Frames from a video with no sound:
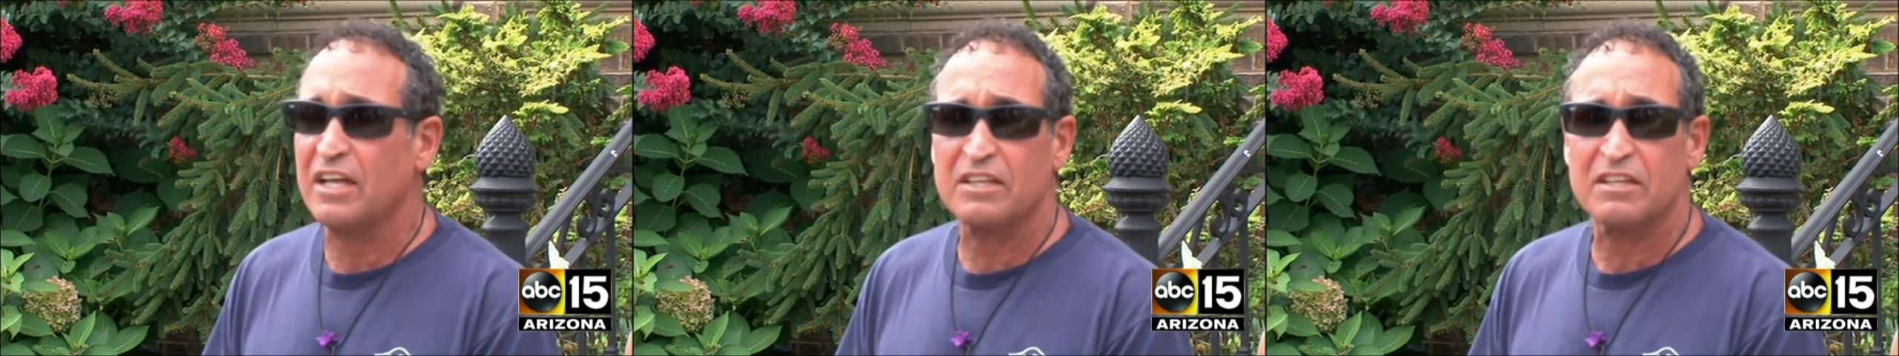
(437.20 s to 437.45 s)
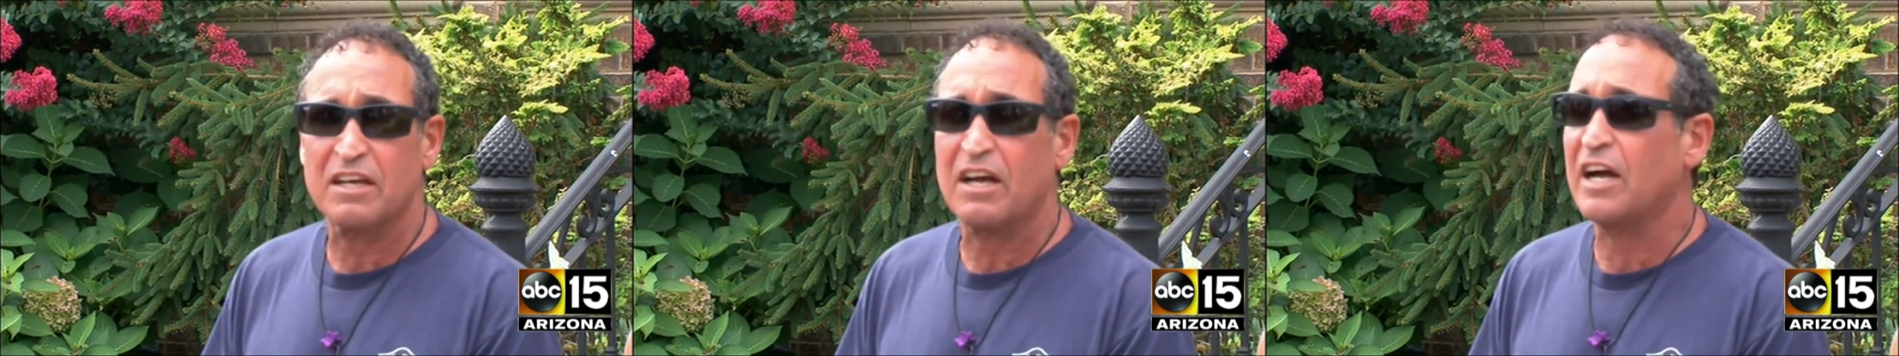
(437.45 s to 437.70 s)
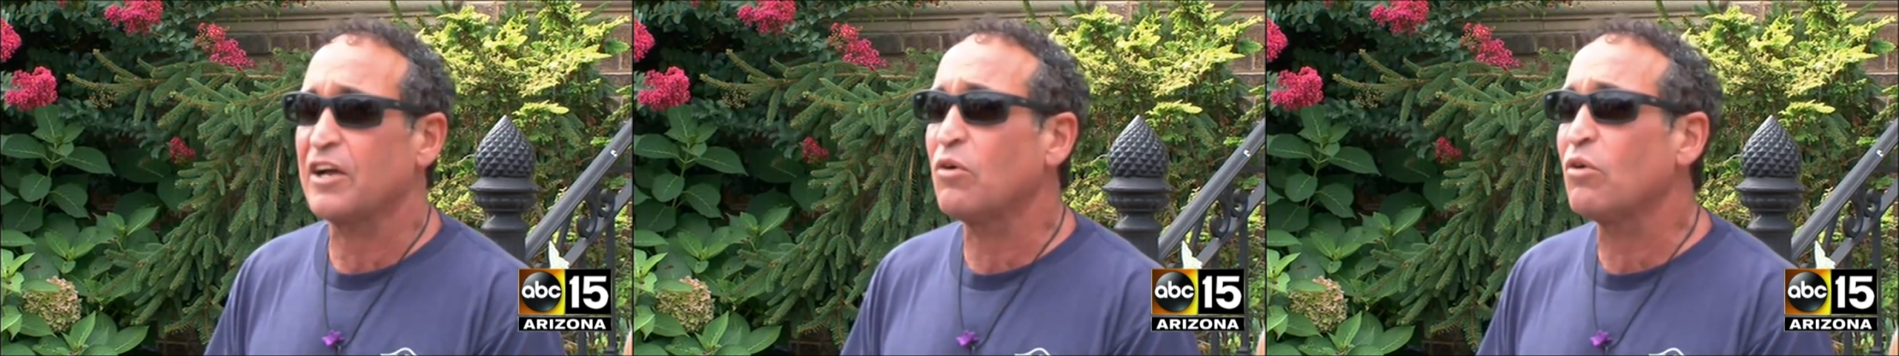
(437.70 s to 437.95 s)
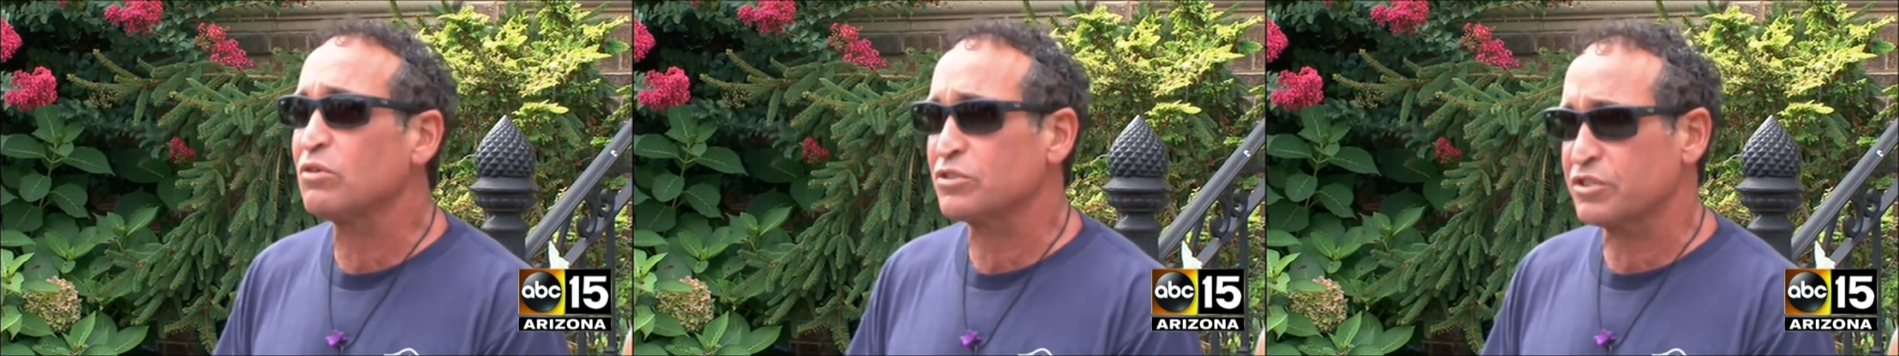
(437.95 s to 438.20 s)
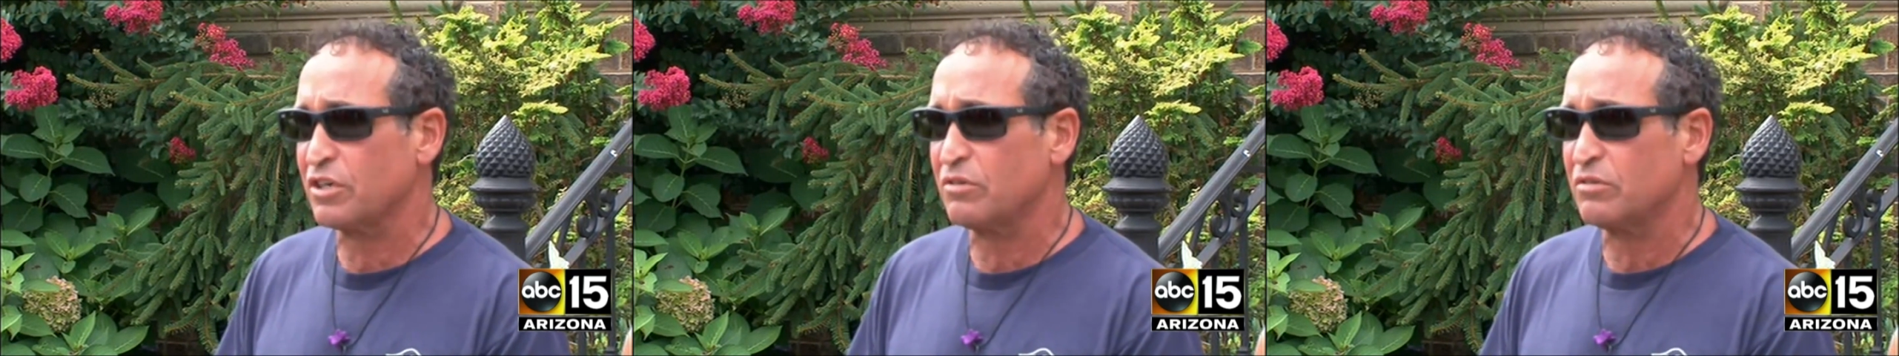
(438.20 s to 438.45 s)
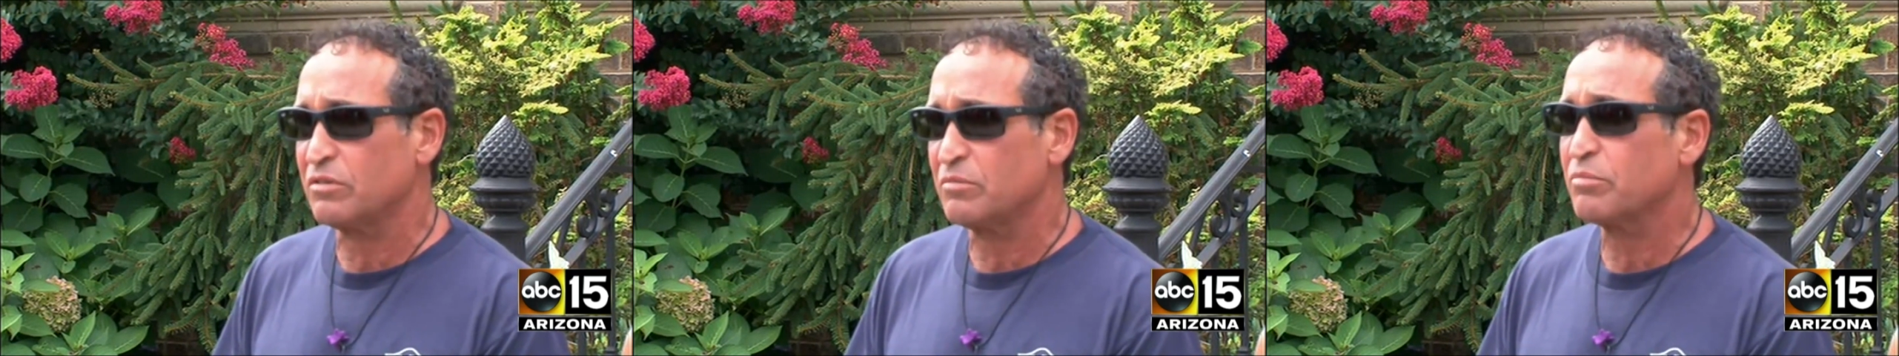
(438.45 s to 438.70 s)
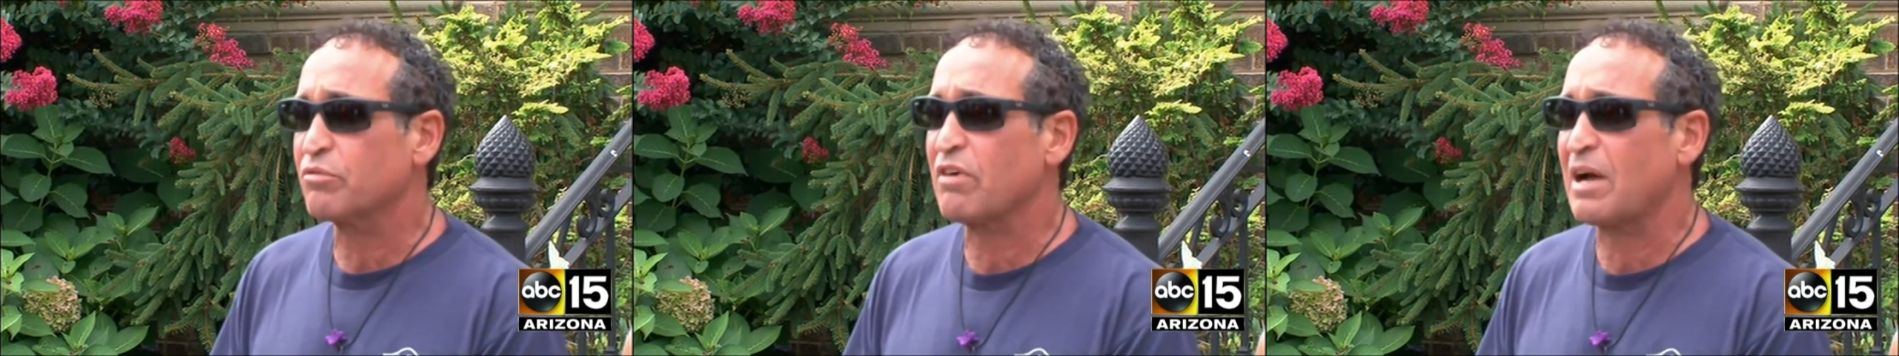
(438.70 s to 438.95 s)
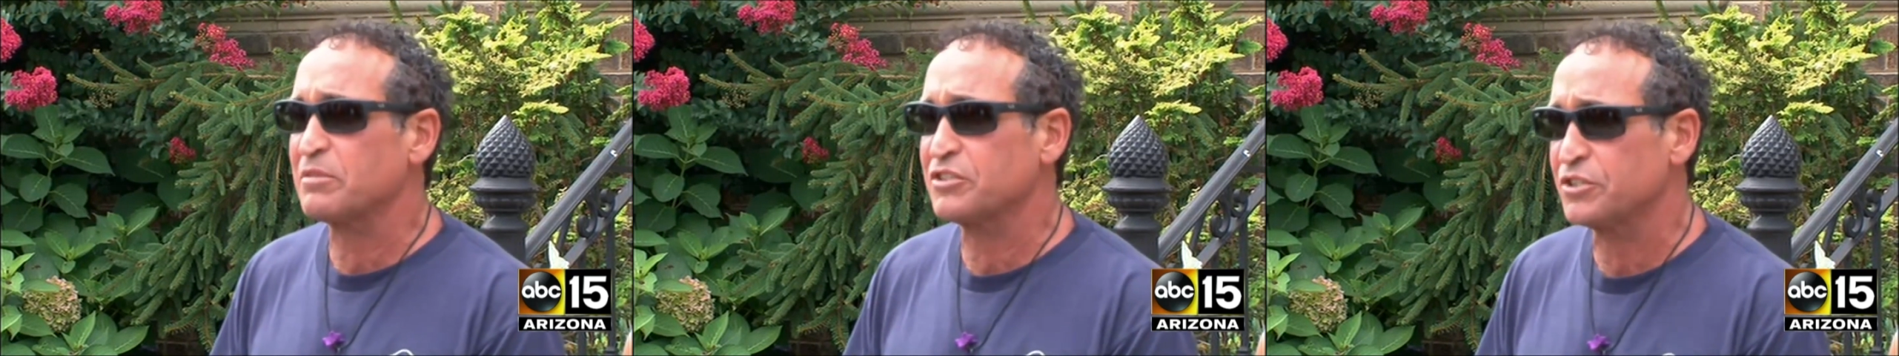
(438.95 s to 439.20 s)
And I also
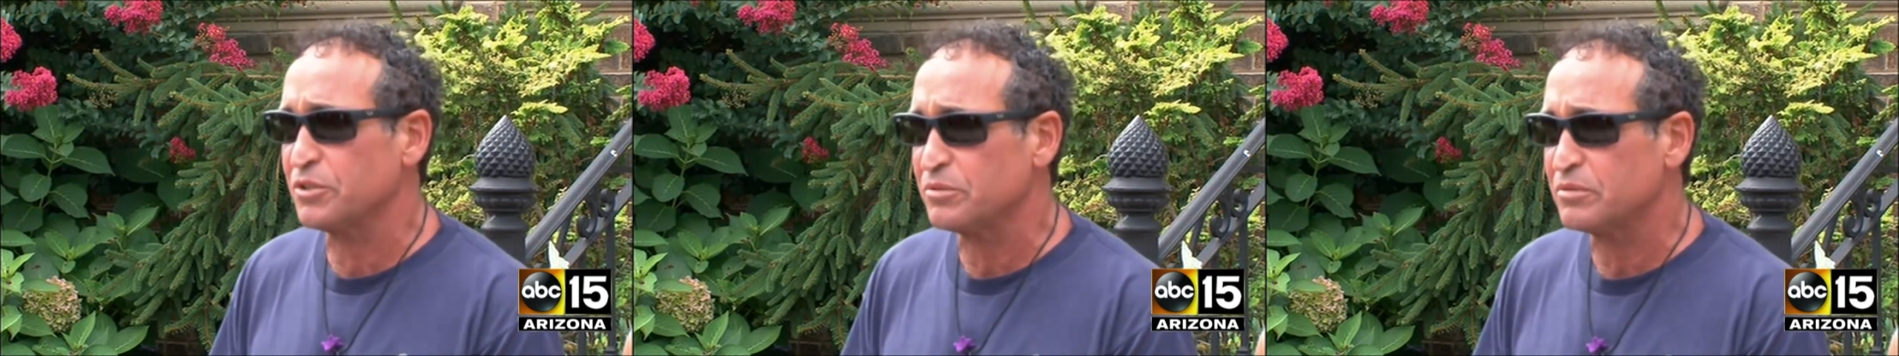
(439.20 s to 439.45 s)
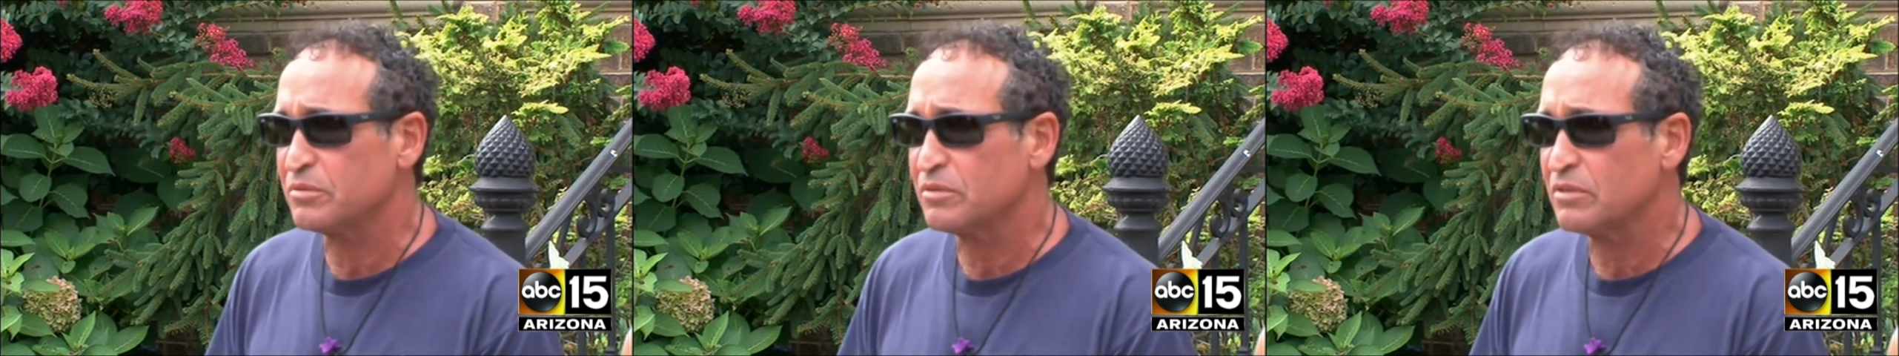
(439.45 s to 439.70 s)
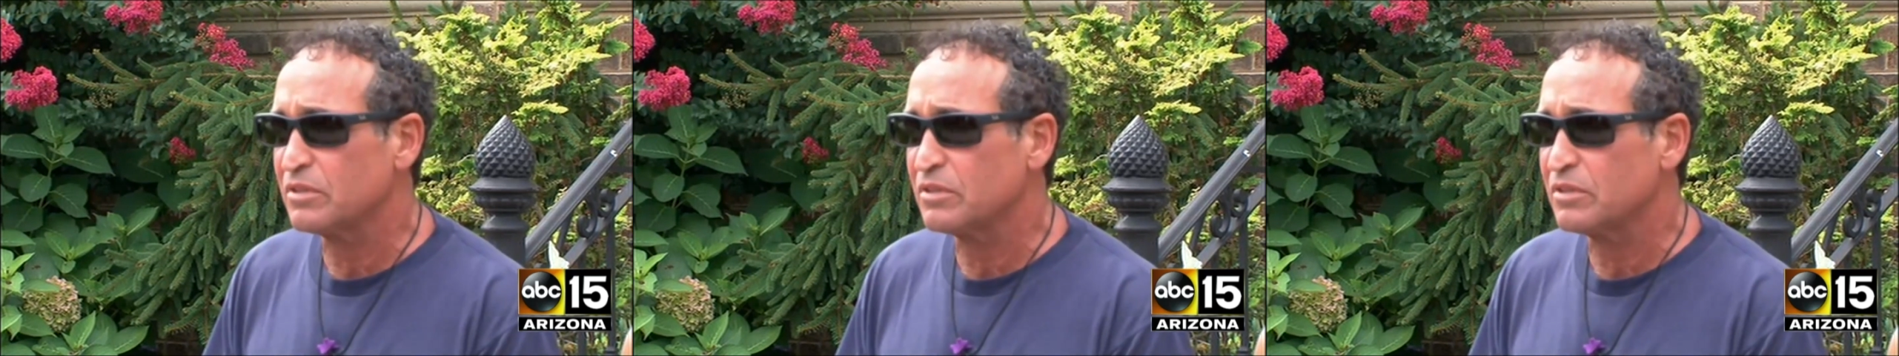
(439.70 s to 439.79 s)
promise you